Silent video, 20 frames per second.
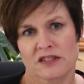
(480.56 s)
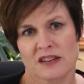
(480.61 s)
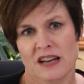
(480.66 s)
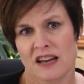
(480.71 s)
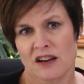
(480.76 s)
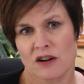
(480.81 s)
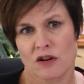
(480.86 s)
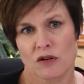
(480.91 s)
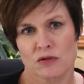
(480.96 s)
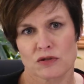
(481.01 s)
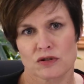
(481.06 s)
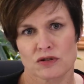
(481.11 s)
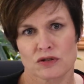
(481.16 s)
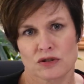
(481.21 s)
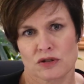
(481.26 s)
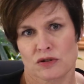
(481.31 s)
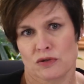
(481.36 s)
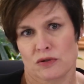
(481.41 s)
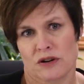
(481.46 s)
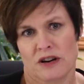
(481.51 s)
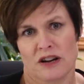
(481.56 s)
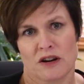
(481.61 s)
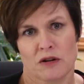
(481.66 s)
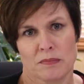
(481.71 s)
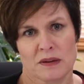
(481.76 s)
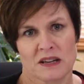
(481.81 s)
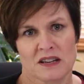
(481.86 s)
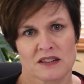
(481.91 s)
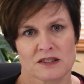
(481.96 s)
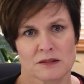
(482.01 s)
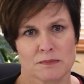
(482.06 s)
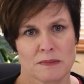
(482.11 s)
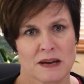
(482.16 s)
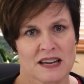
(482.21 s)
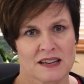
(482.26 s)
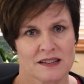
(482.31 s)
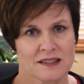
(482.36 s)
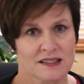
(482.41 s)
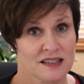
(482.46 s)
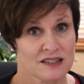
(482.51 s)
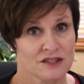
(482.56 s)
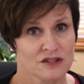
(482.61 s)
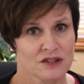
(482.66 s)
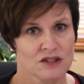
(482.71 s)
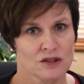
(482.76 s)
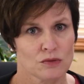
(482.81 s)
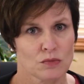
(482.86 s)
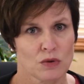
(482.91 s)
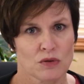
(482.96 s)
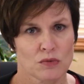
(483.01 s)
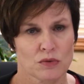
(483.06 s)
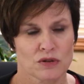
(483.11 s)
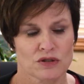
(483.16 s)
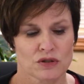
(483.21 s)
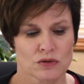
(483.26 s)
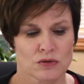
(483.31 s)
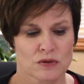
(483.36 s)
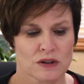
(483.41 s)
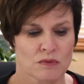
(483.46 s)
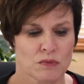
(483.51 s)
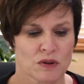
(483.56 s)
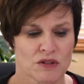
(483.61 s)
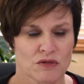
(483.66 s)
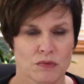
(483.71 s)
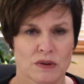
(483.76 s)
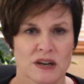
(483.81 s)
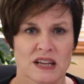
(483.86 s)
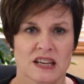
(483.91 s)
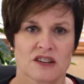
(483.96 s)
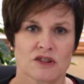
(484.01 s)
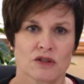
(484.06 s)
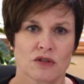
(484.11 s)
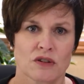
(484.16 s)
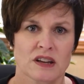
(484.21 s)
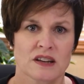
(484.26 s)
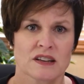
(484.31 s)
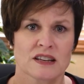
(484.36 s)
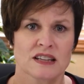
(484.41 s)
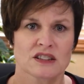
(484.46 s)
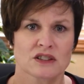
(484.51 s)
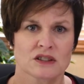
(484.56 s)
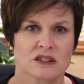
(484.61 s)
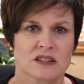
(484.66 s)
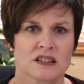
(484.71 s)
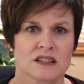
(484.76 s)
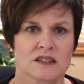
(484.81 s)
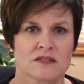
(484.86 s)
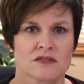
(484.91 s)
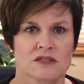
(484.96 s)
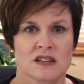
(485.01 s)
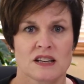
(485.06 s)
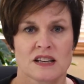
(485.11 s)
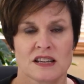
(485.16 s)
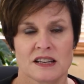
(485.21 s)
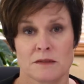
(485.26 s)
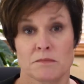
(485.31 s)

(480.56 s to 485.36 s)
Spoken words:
stakeholders who are helping us pay attention to what we're doing with reentry initiatives,